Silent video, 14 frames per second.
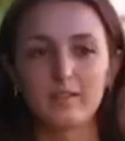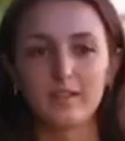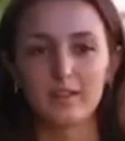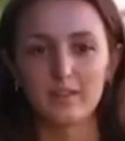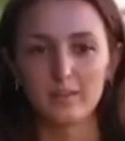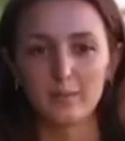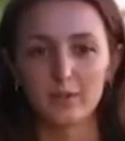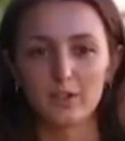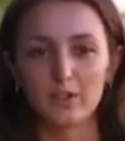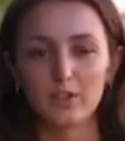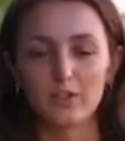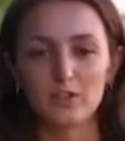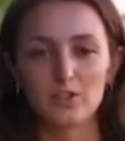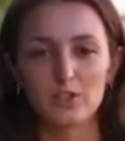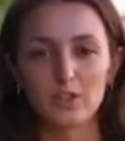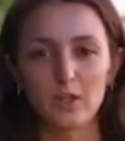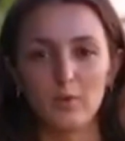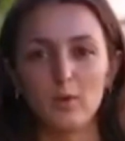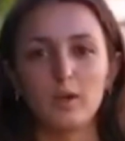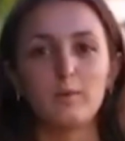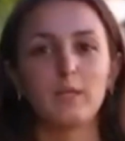I hit the merge, I
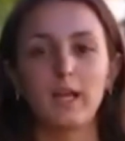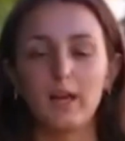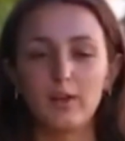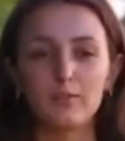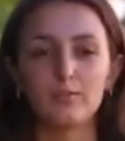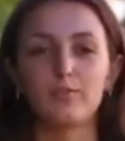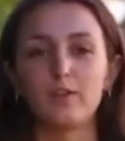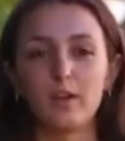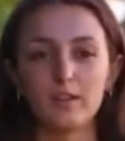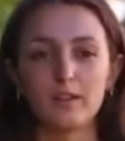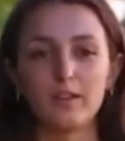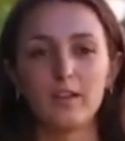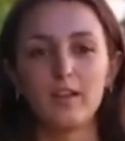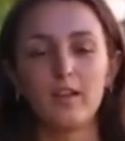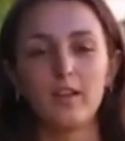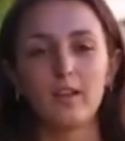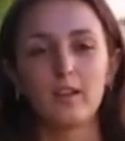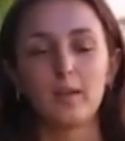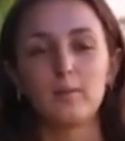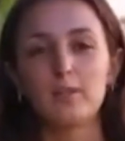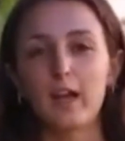want to be out in front.
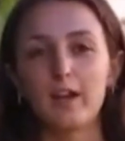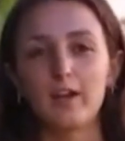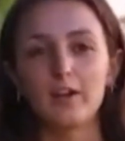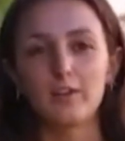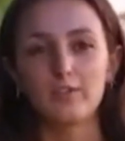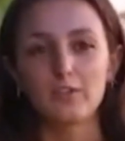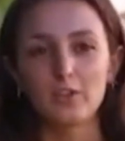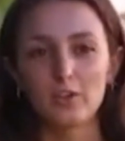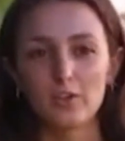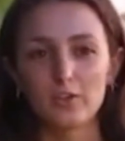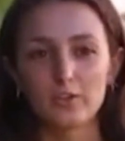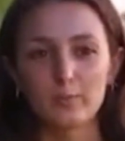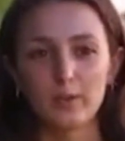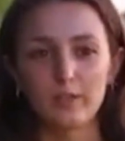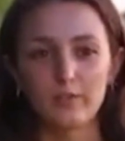Like I'm tired of the girls playing